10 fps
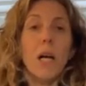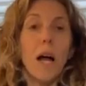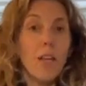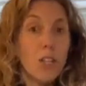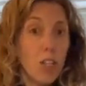
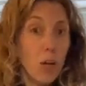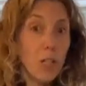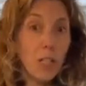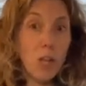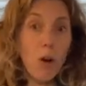And then
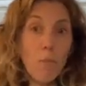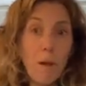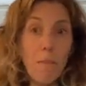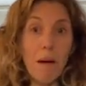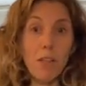Jodie told
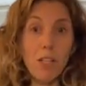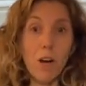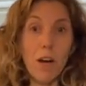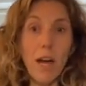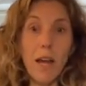me about the
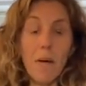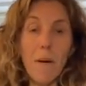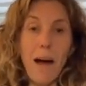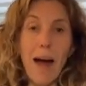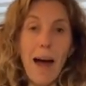diet and
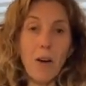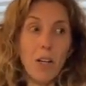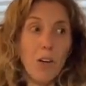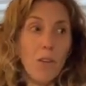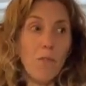about how,
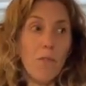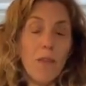you know,